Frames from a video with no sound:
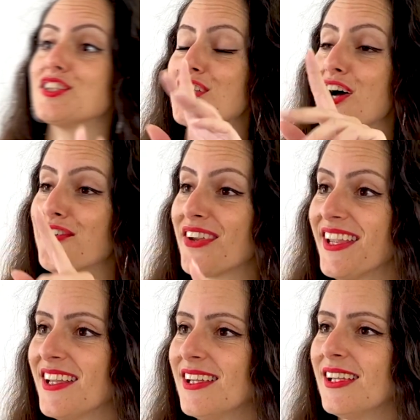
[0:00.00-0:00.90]

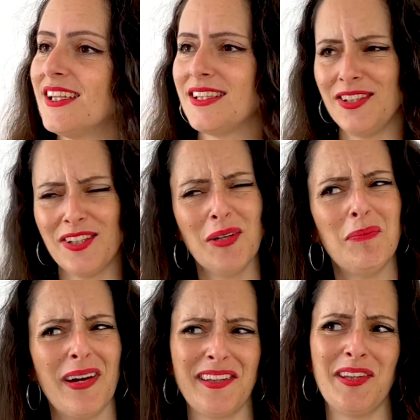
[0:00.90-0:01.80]
Sorry, do you
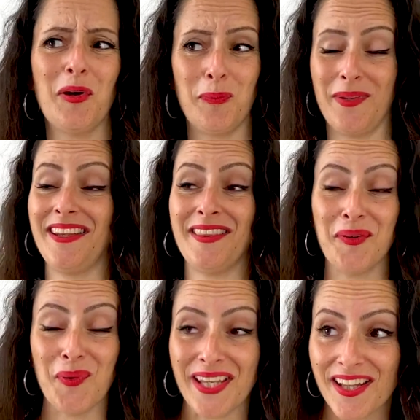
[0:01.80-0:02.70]
mind opening
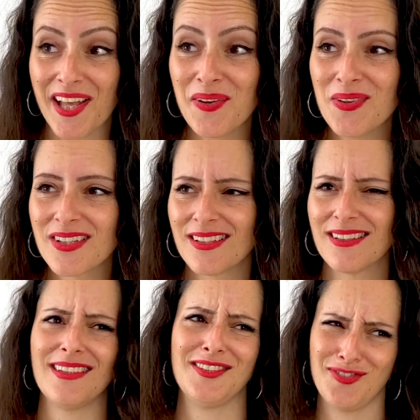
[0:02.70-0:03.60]
the window?
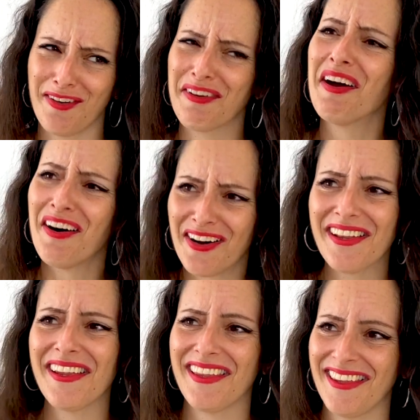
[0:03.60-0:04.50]
It's very
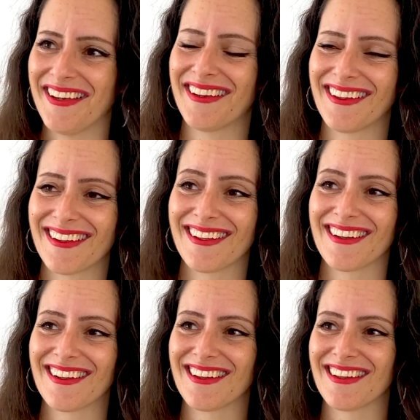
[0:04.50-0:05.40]
hot in here.
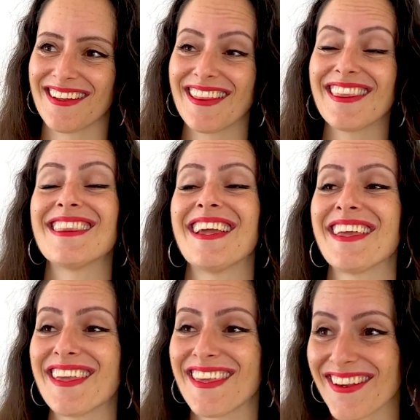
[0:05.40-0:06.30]

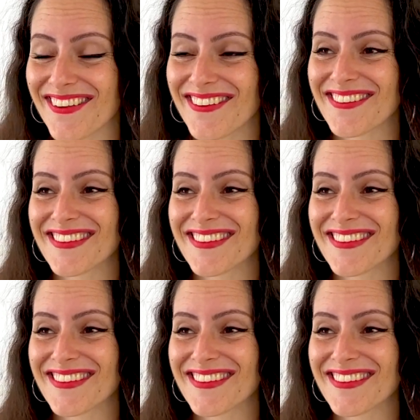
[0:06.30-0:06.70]
Thank you.